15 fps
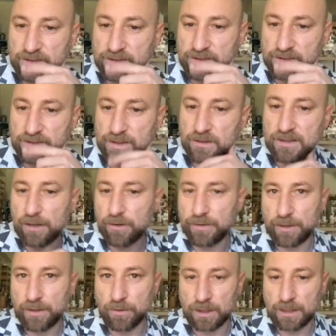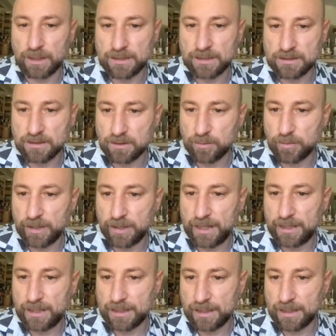What are nerve cells and how are they
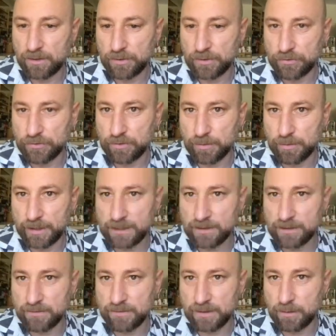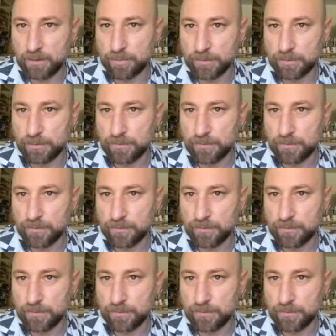organized in the brain? And how does the brain